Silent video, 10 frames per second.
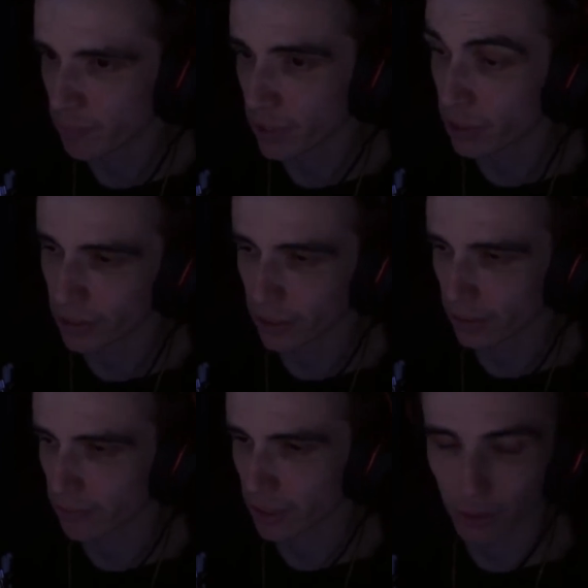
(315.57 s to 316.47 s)

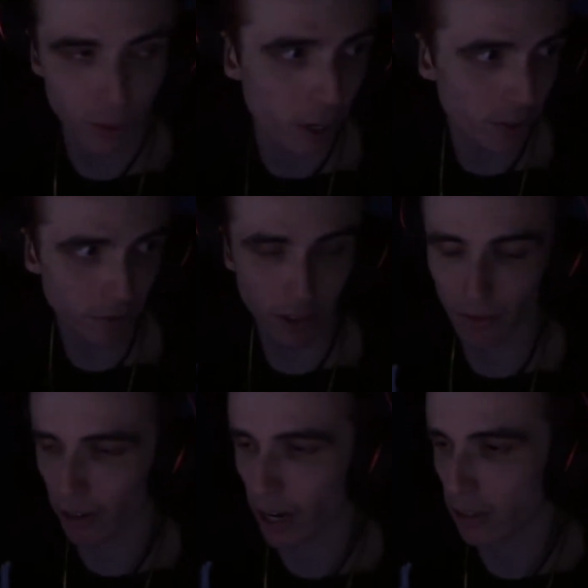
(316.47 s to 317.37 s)
seriously, it was right in front
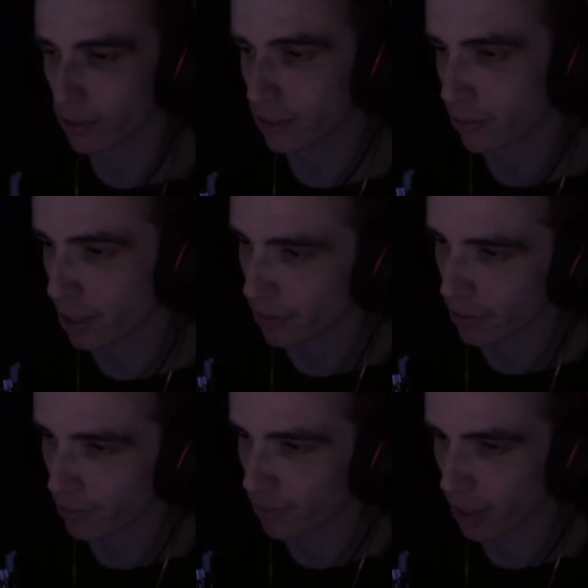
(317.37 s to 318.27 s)
of our house too. We have
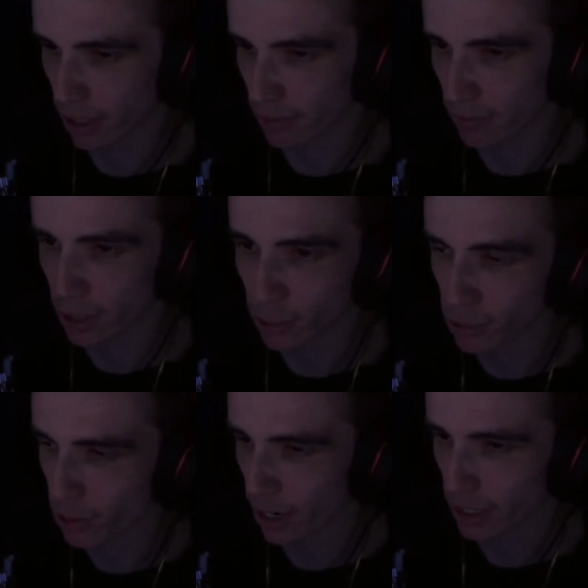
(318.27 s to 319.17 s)
a fucking
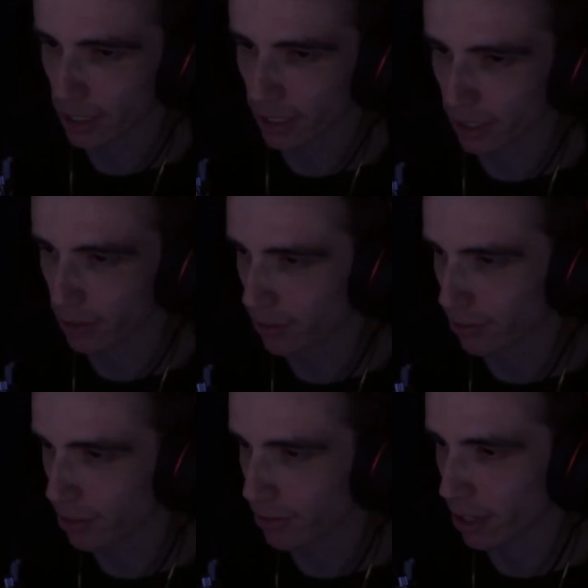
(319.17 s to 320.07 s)
huge trash can out in the
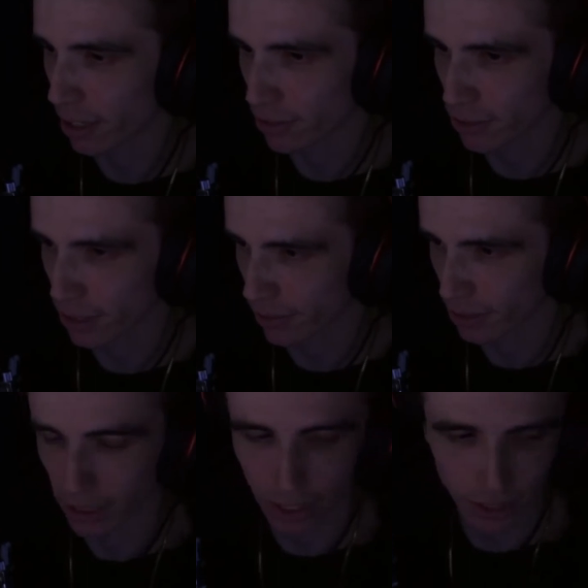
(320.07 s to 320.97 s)
front of our house. If
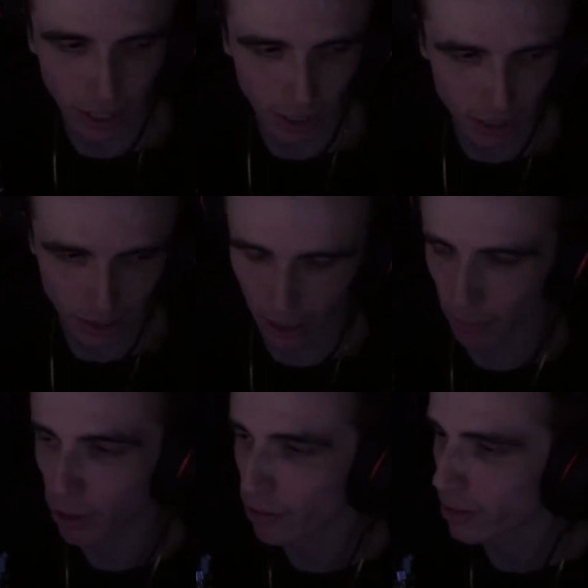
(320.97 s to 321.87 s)
he had hit that, that's
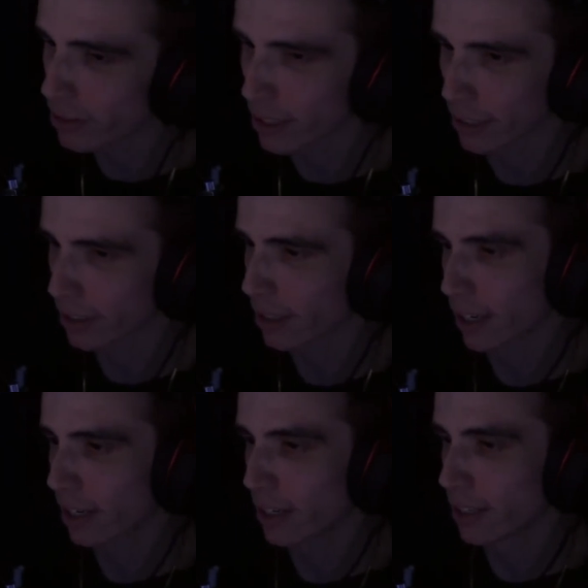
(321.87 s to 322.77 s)
game over. Like
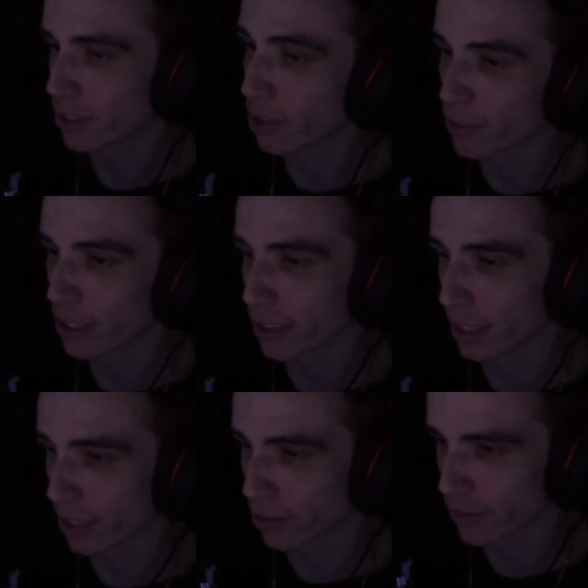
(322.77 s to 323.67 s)
that's all I'm saying.
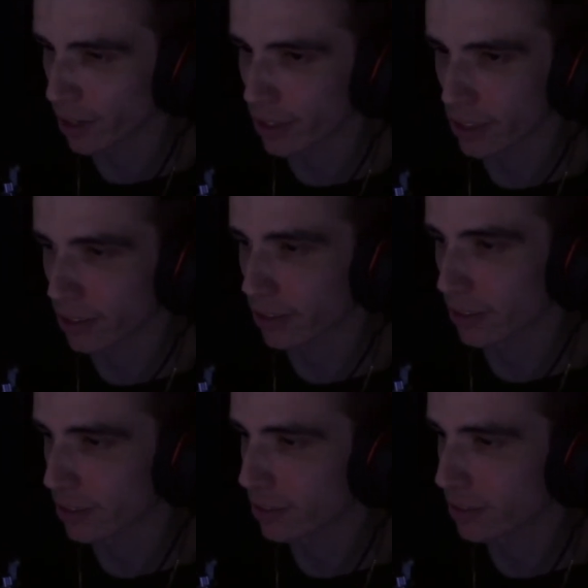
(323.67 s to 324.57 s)
Like it was very
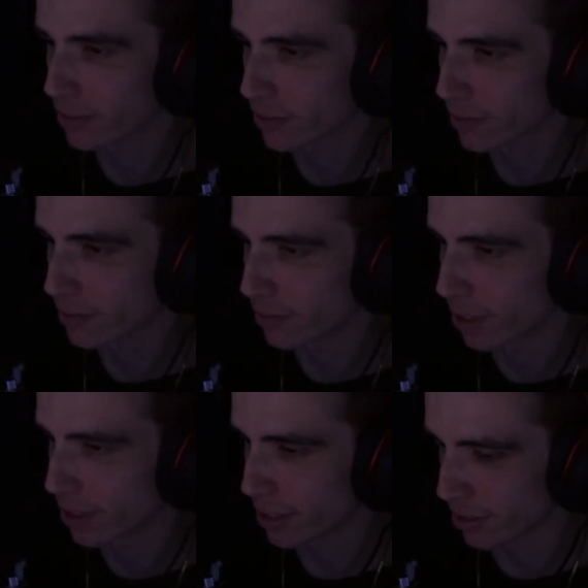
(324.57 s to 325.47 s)
serious
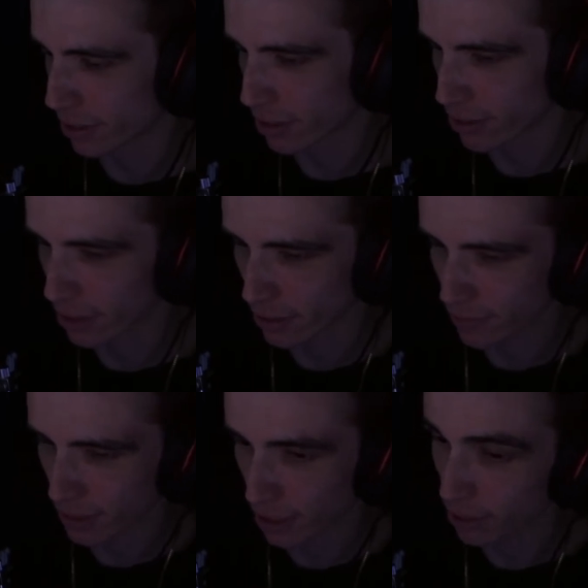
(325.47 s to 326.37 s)
injury.
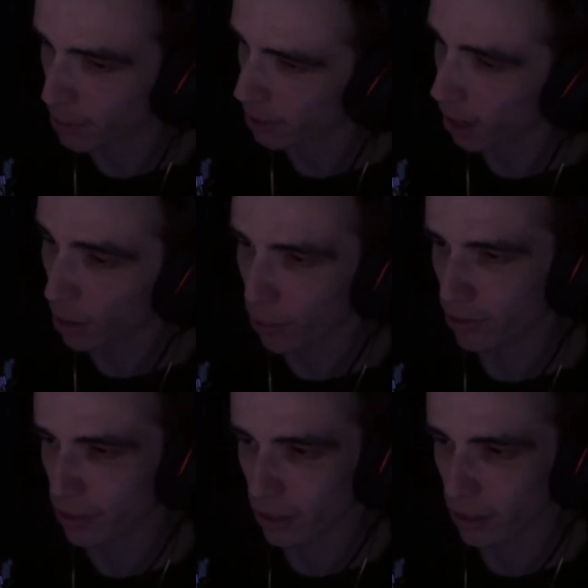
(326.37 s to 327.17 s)
Could have been a lot worse